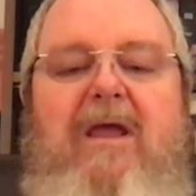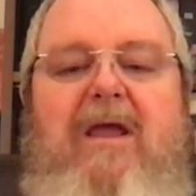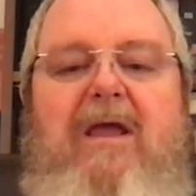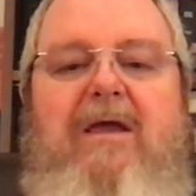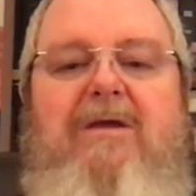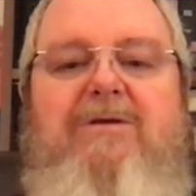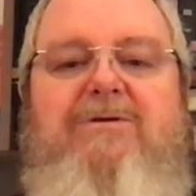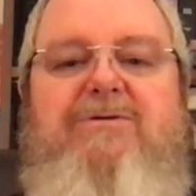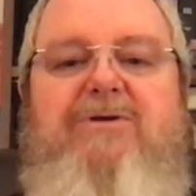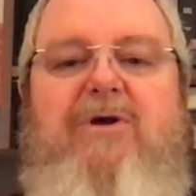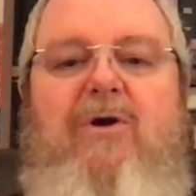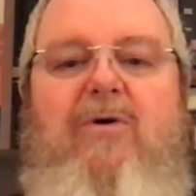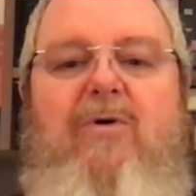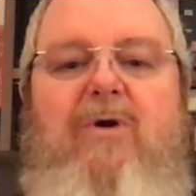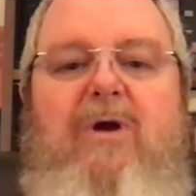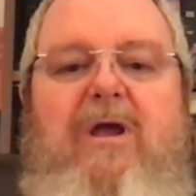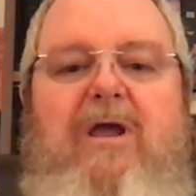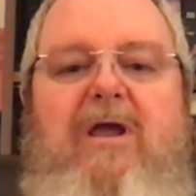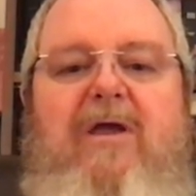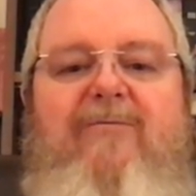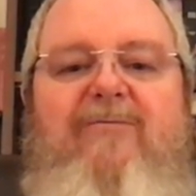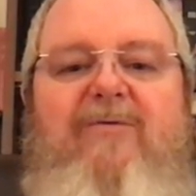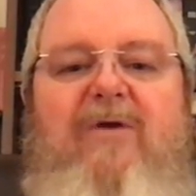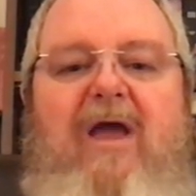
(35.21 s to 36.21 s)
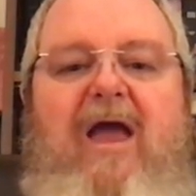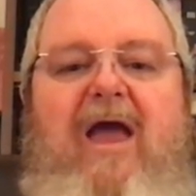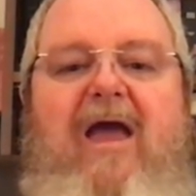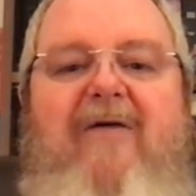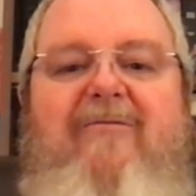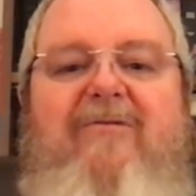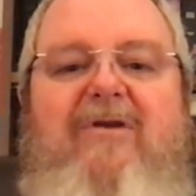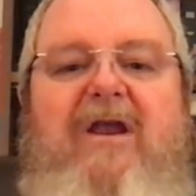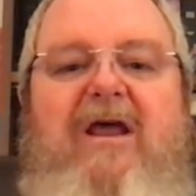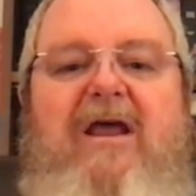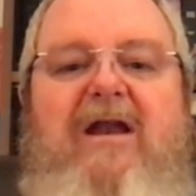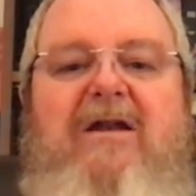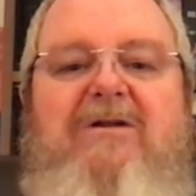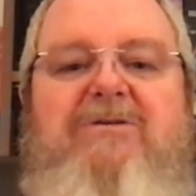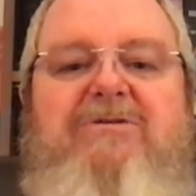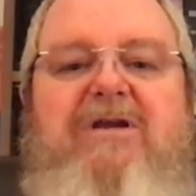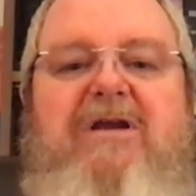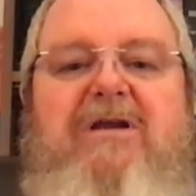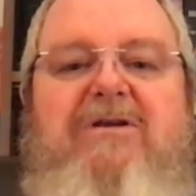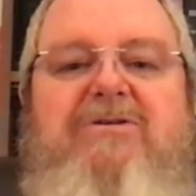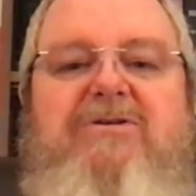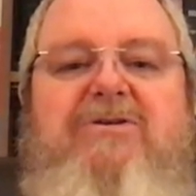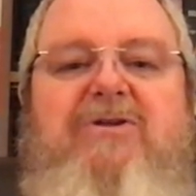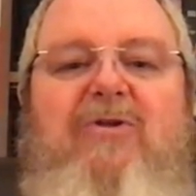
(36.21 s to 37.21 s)
And so if you haven't had a
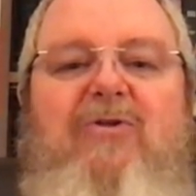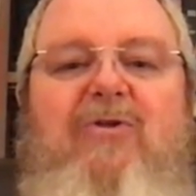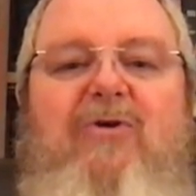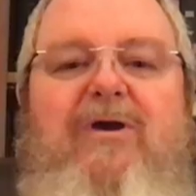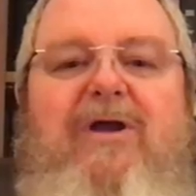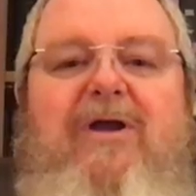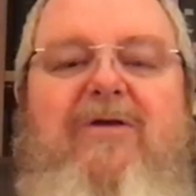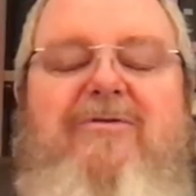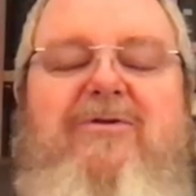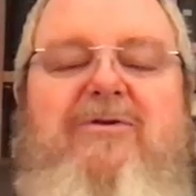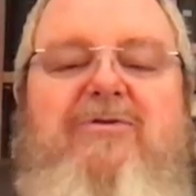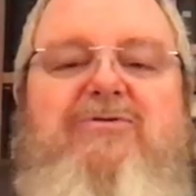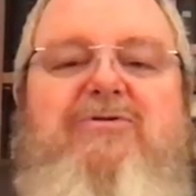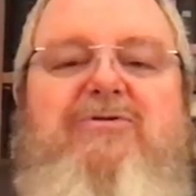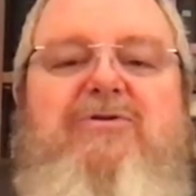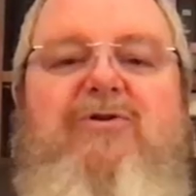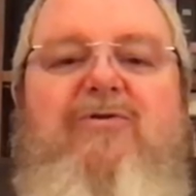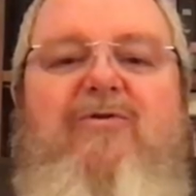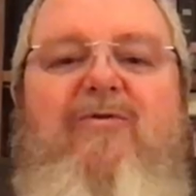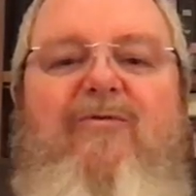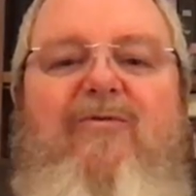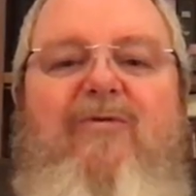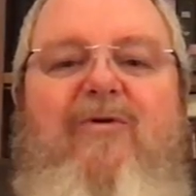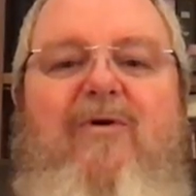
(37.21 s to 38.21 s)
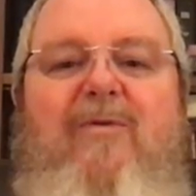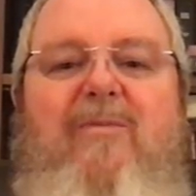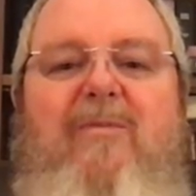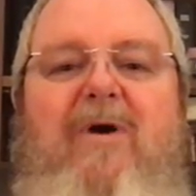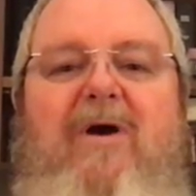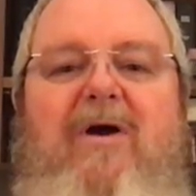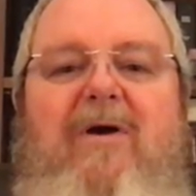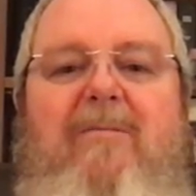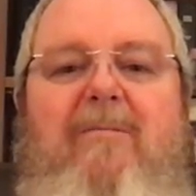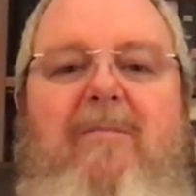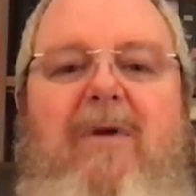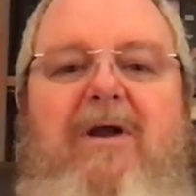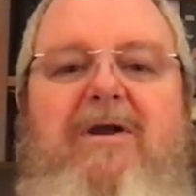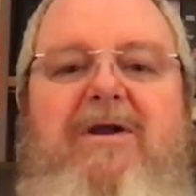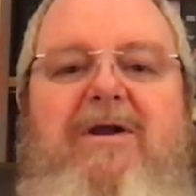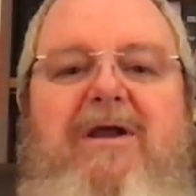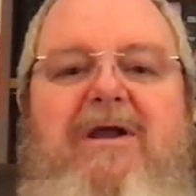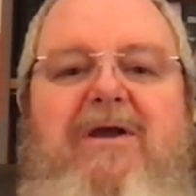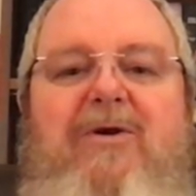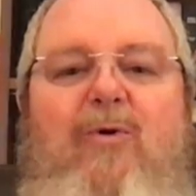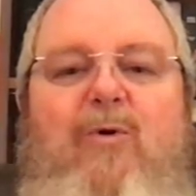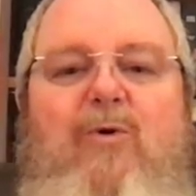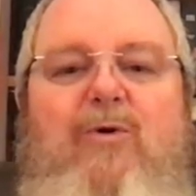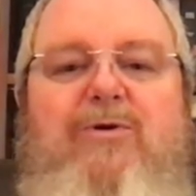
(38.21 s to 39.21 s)
chance to look at the chew from
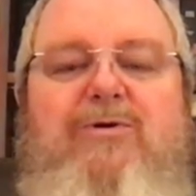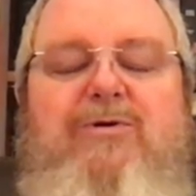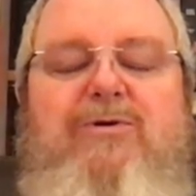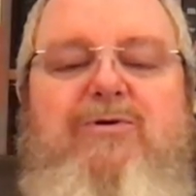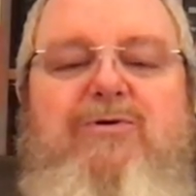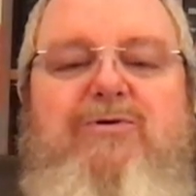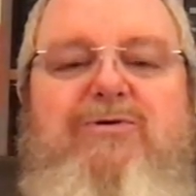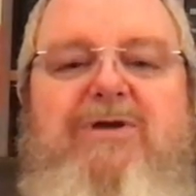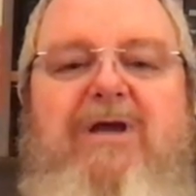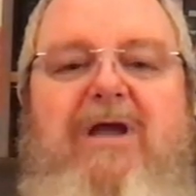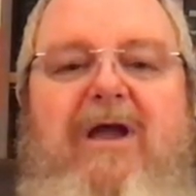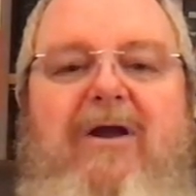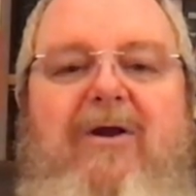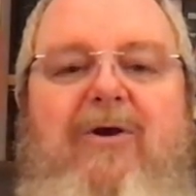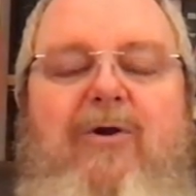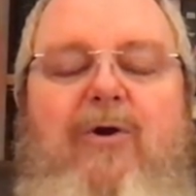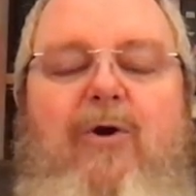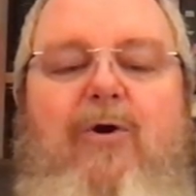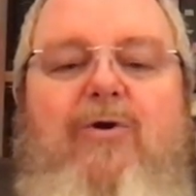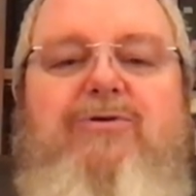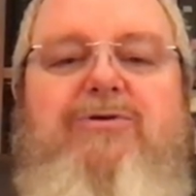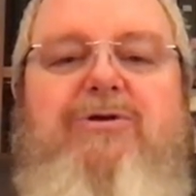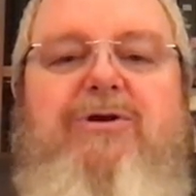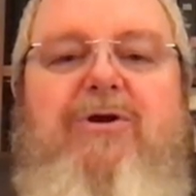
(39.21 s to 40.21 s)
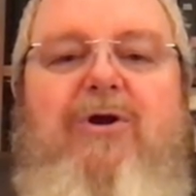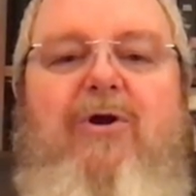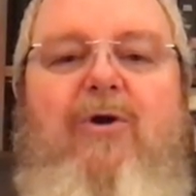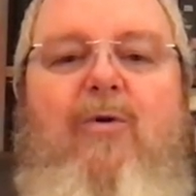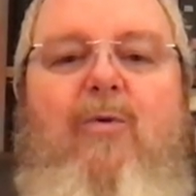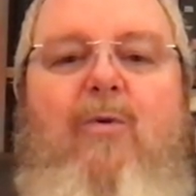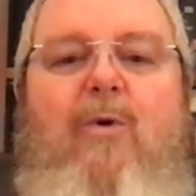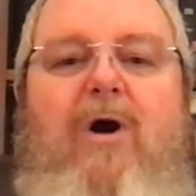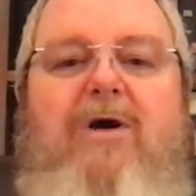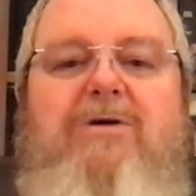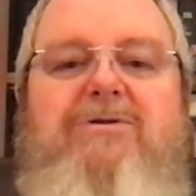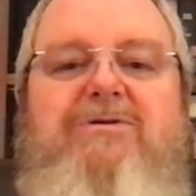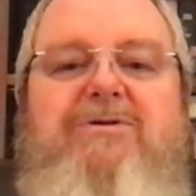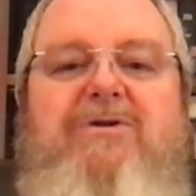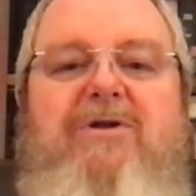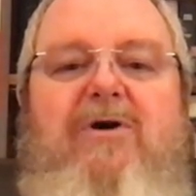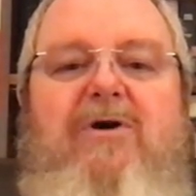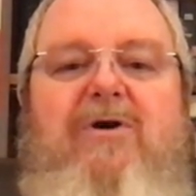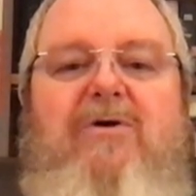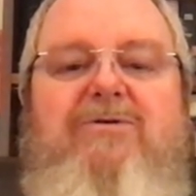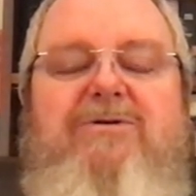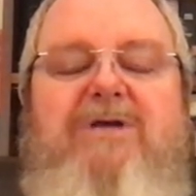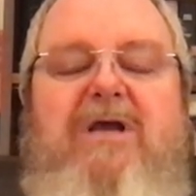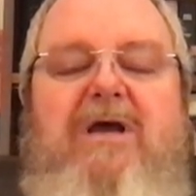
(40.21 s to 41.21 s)
Monday or Tuesday, I encourage you to go watch
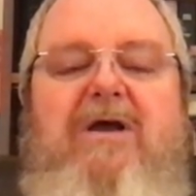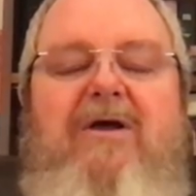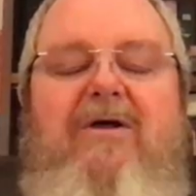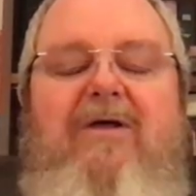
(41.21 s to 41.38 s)
those.